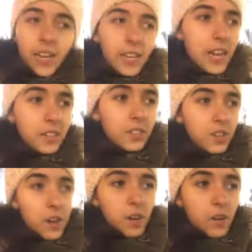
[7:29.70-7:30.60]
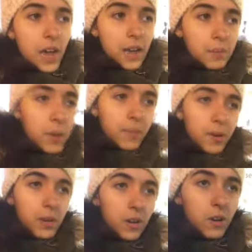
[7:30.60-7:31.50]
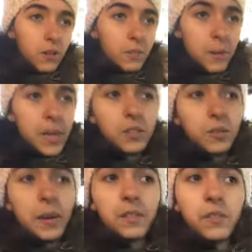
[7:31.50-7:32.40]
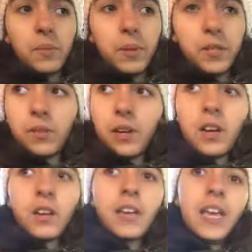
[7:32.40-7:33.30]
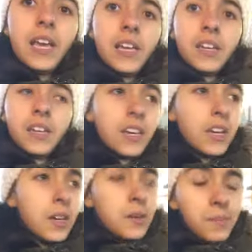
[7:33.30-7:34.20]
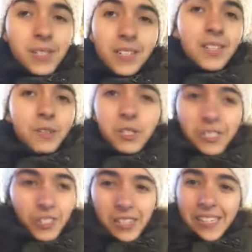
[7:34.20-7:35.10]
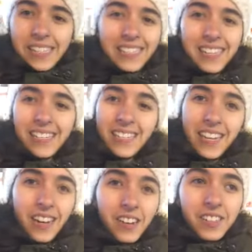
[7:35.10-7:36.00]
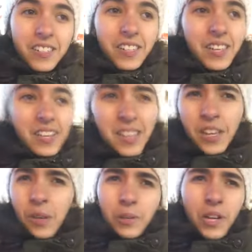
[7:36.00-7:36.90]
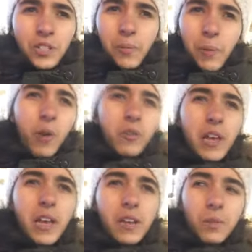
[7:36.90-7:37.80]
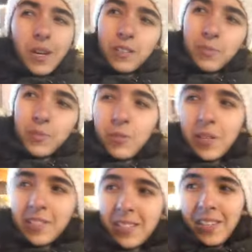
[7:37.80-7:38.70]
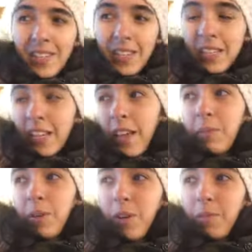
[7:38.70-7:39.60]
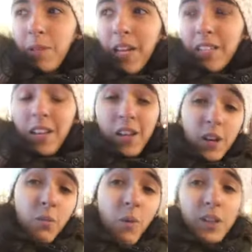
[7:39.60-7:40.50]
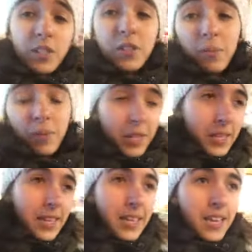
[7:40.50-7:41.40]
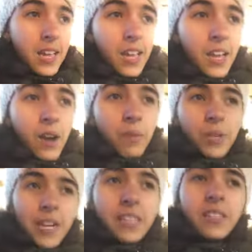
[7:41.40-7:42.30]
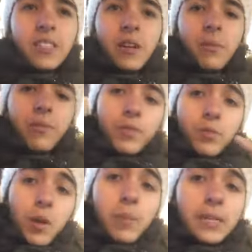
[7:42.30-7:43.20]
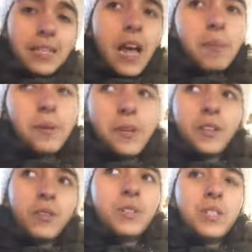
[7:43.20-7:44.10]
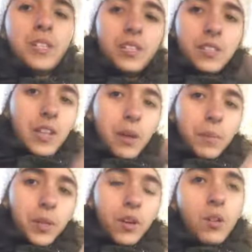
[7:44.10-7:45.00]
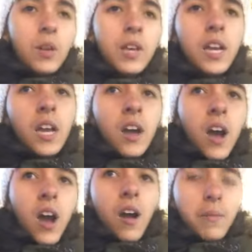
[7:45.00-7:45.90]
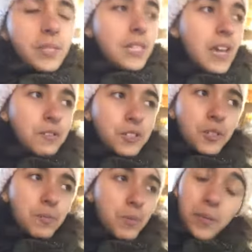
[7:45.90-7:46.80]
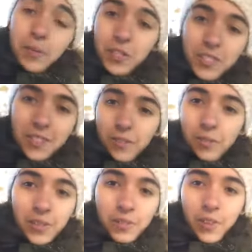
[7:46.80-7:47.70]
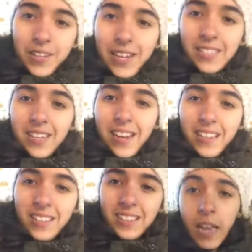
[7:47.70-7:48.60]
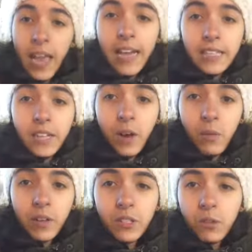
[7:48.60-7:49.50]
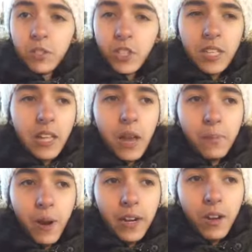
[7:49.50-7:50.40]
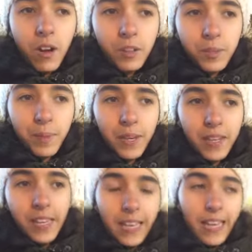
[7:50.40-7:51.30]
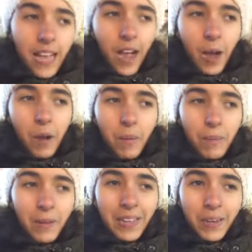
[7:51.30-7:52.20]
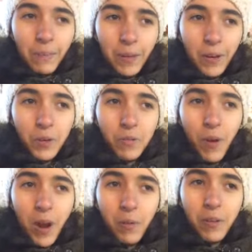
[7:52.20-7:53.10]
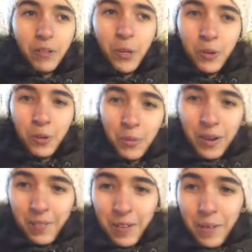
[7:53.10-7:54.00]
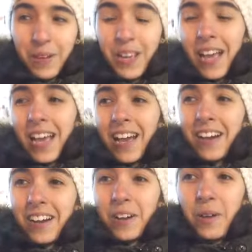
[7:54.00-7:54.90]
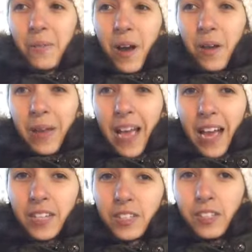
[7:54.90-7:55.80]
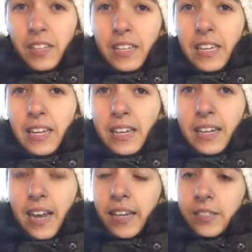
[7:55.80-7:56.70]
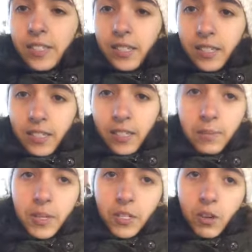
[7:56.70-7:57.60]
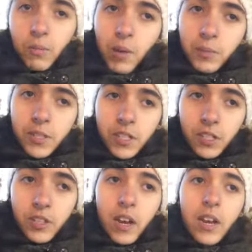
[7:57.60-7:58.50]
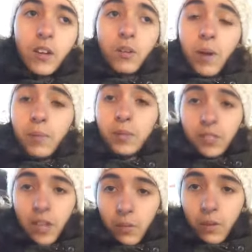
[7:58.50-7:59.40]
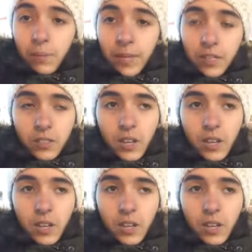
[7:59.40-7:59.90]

Hi guys, so I'm on my way home. I'm actually waiting for the bus right now. And basically, it was such a lit day today, honestly. We got Chipotle, we got some sweets, came to her place. Watch some Glee. You guys didn't see that, but if you were on my snap, you would see it. It's down below. And yeah, it was just pretty much just a really fun day today. And we were doing just a lot of prank calls, but in the middle of while we were doing one of them, her mom actually, and I actually deleted it because her mom was in the shot and her mom does not want to be in the